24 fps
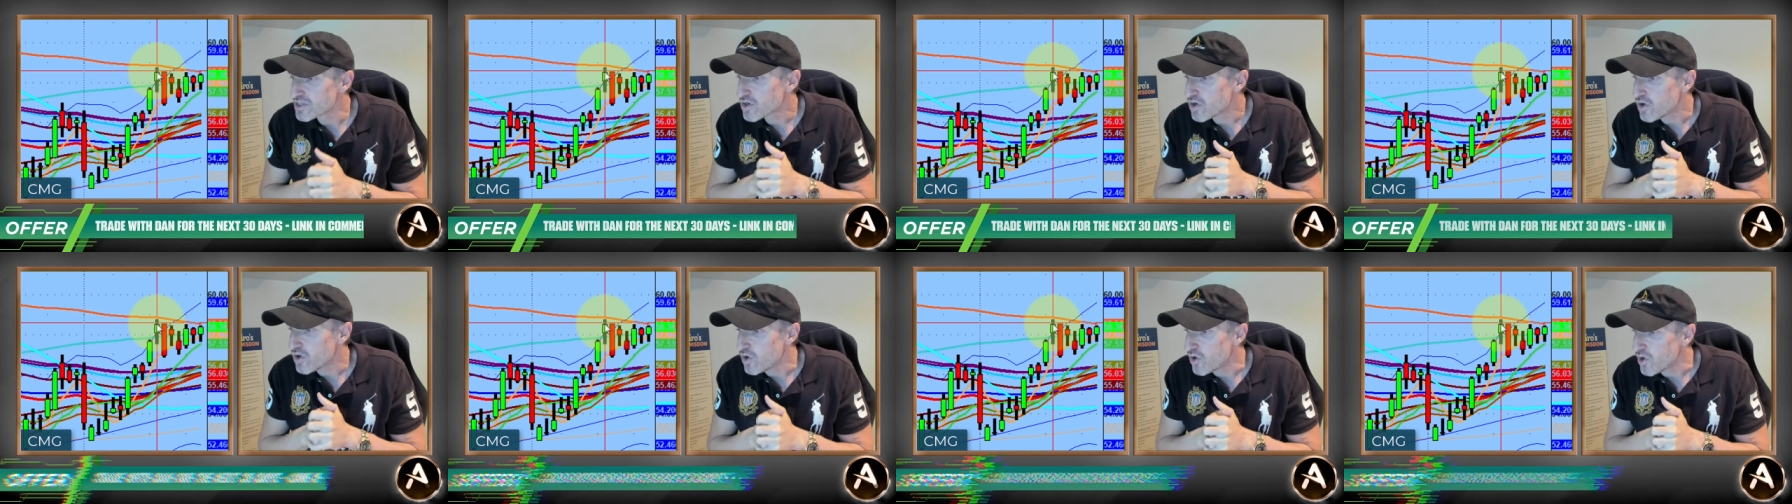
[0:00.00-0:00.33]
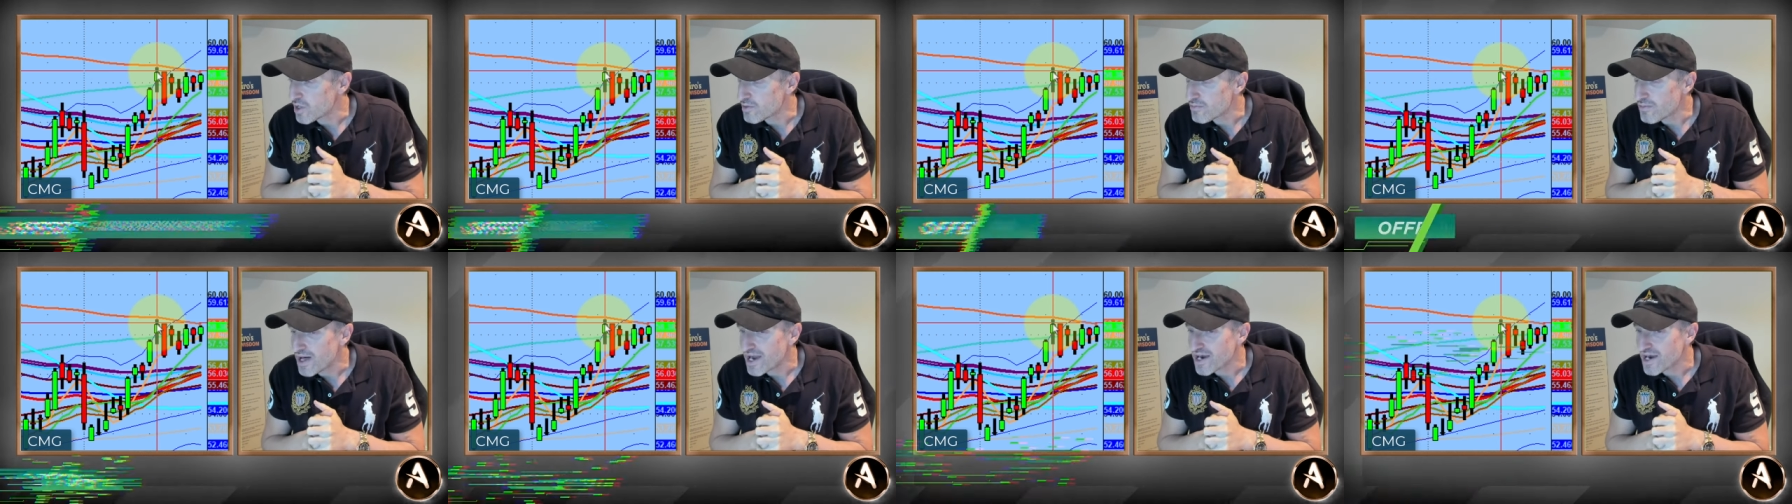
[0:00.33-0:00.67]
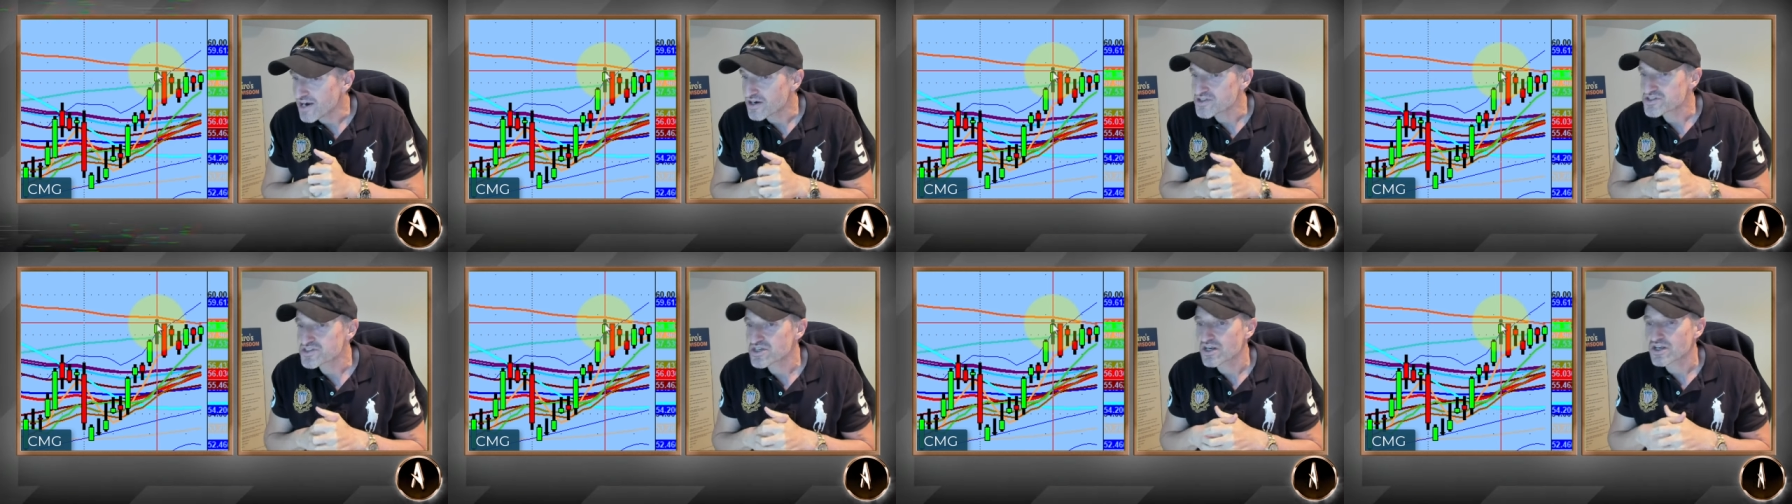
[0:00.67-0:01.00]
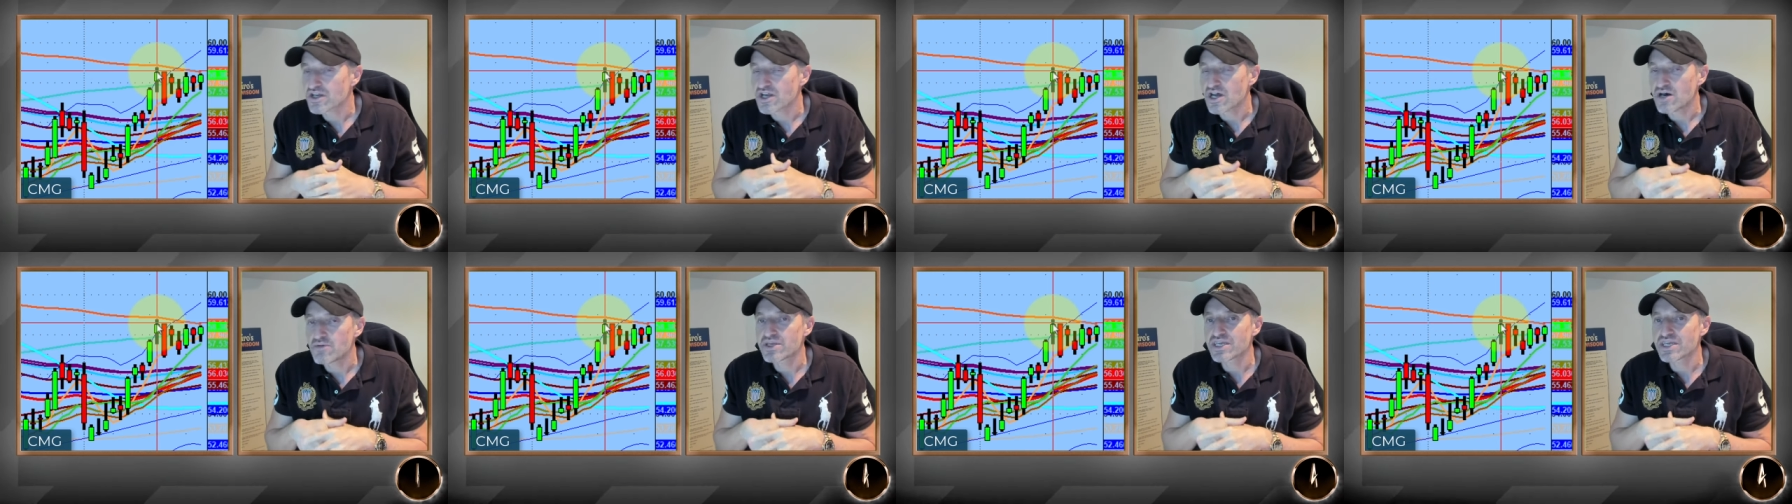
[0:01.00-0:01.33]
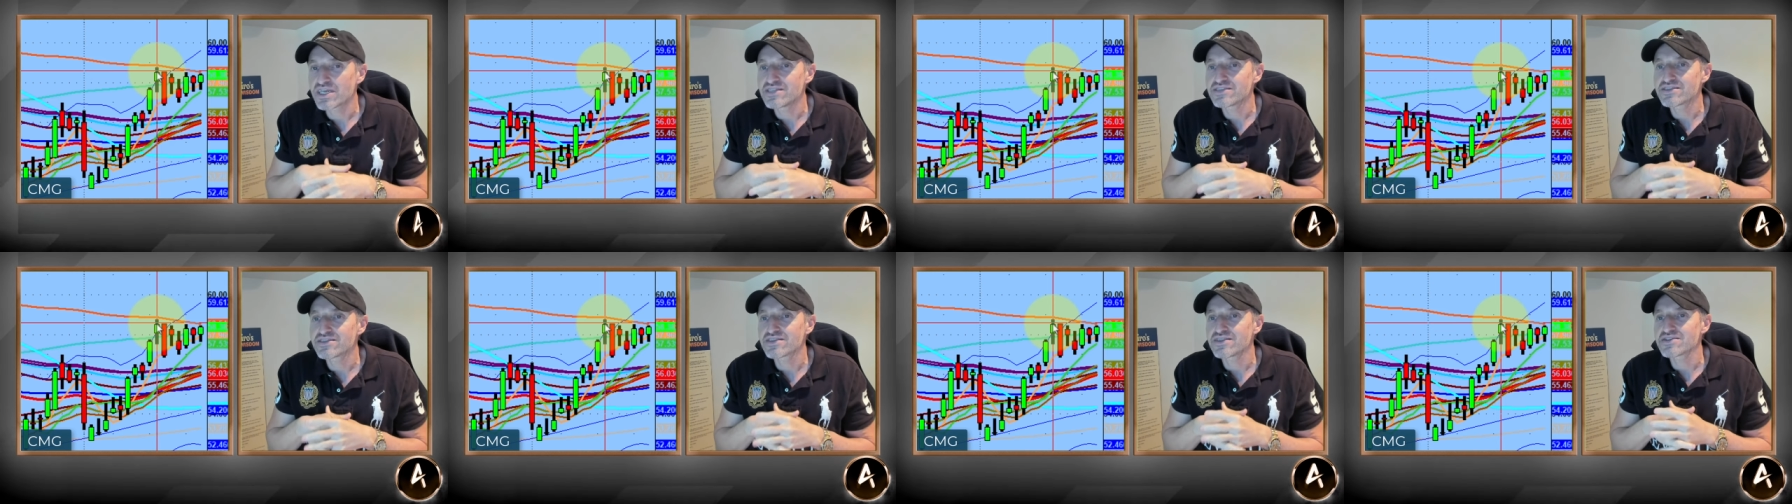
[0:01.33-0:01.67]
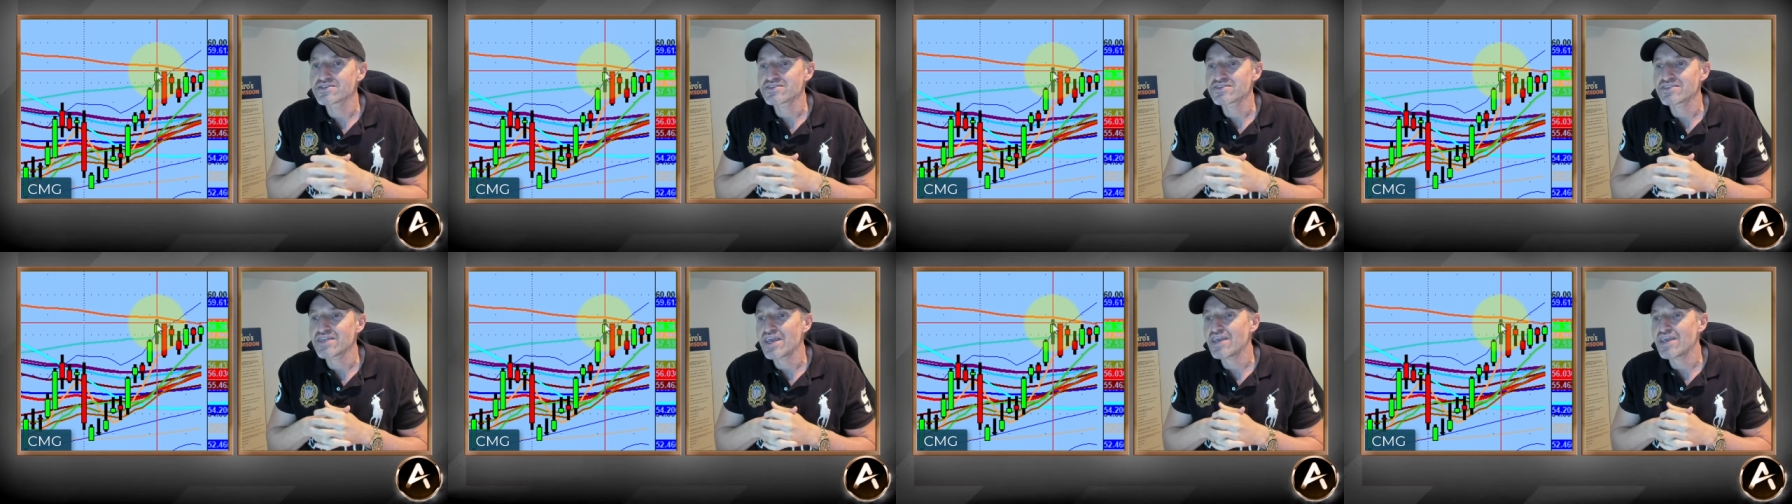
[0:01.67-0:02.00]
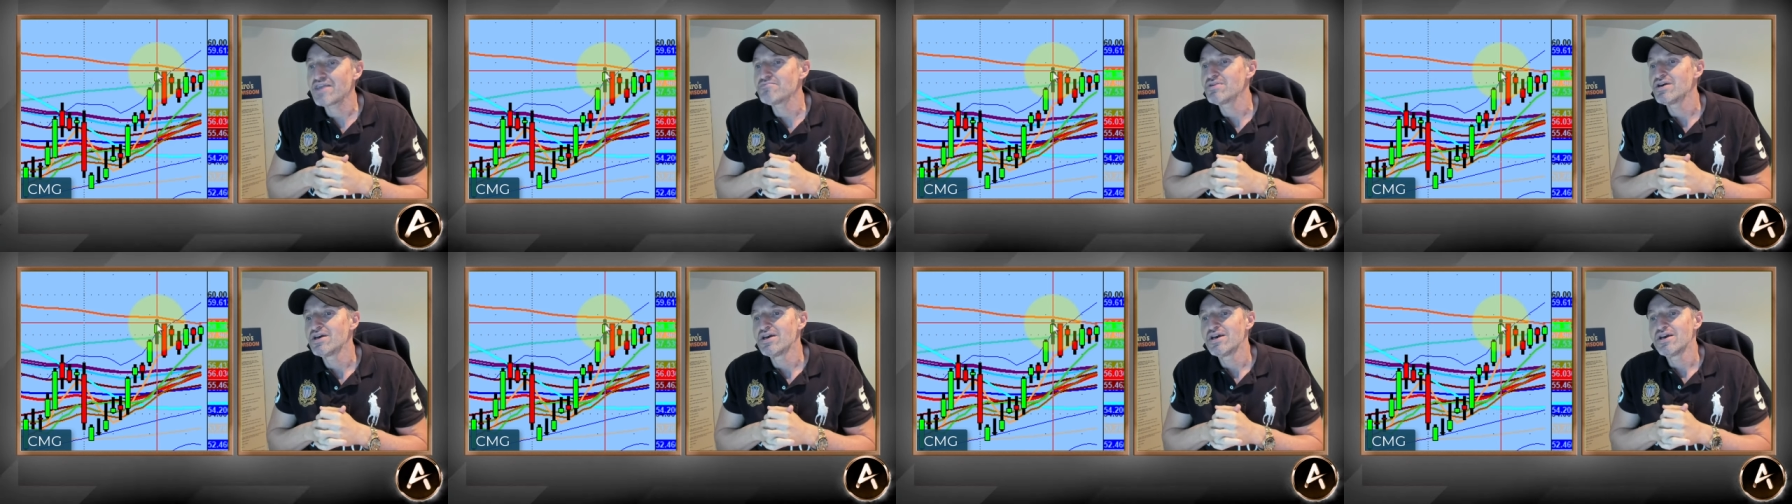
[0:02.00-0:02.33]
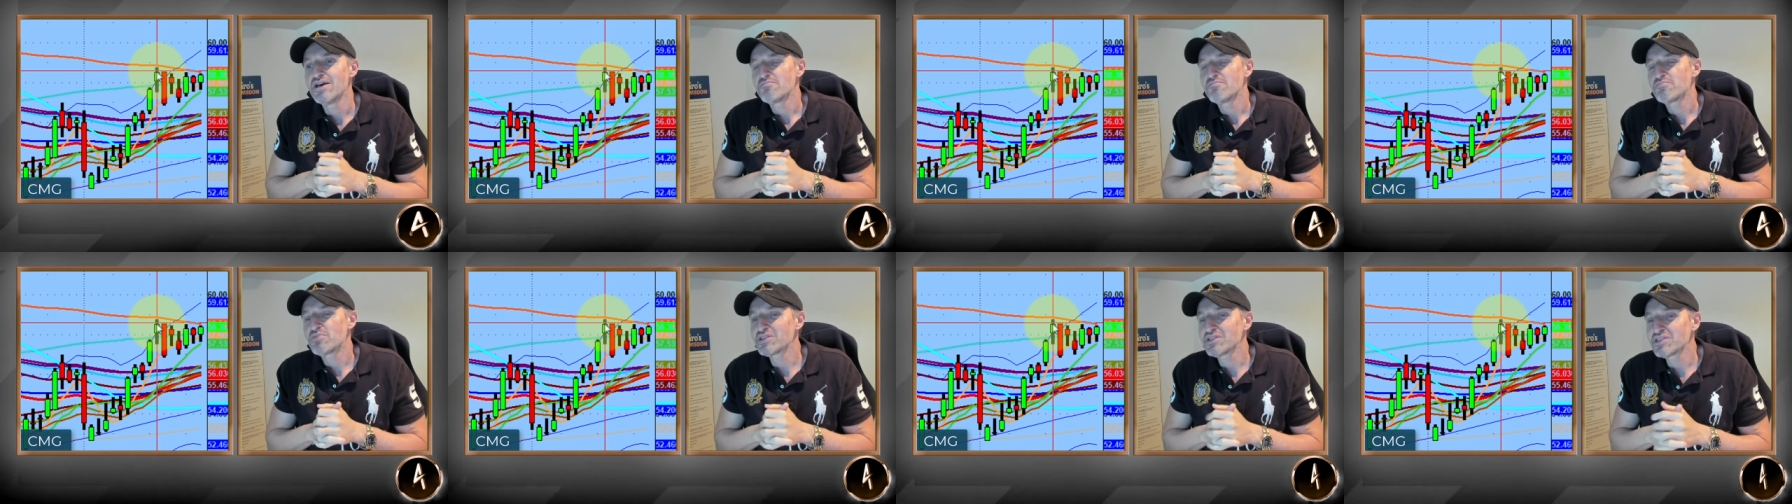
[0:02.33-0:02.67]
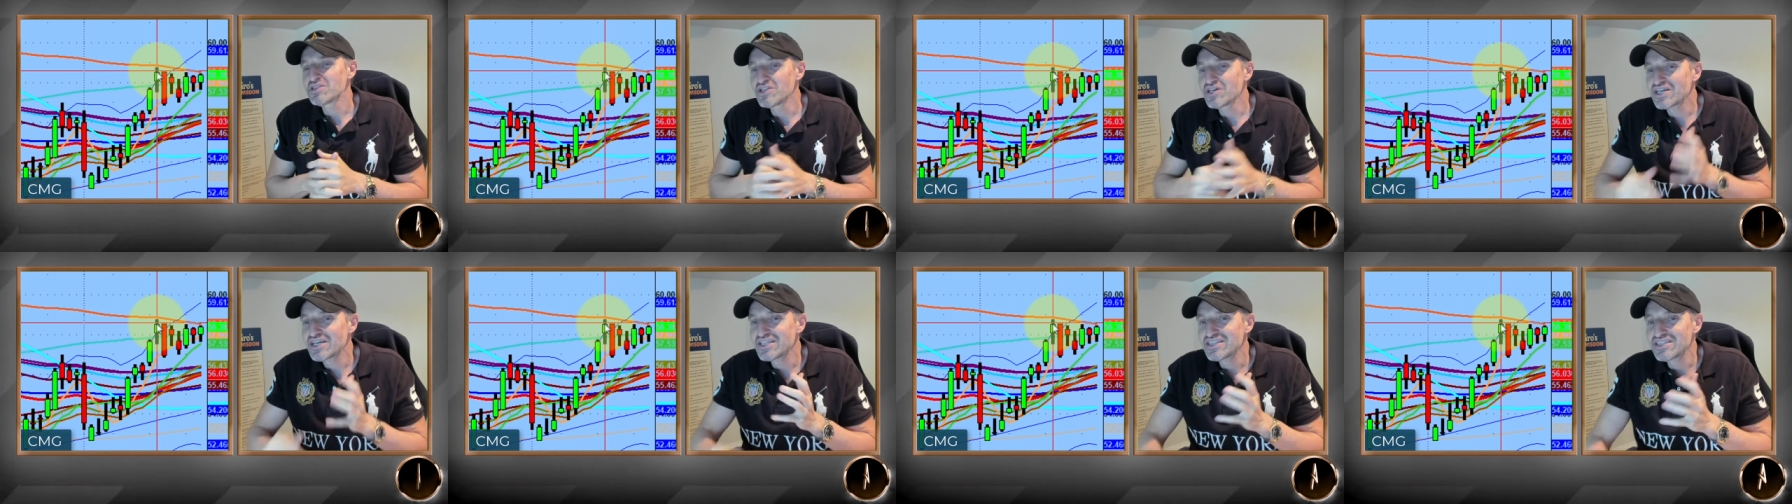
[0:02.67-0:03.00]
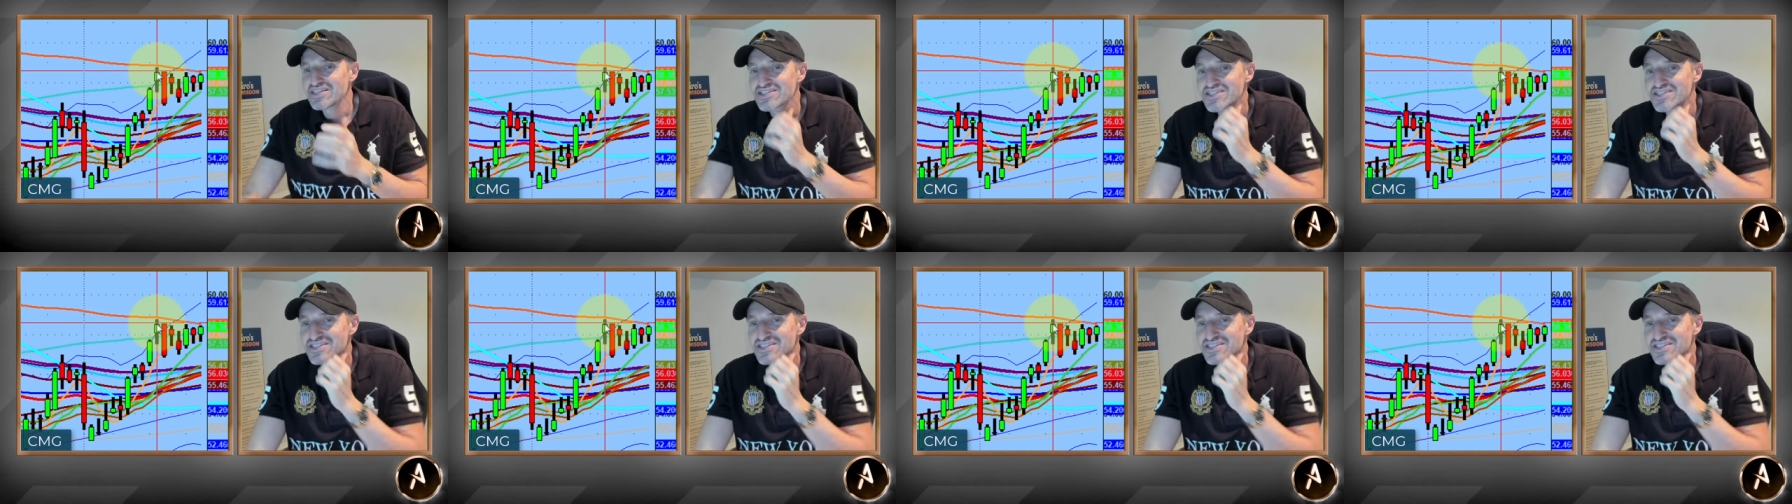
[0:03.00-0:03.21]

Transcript: call buyers that are coming into this name. But look at this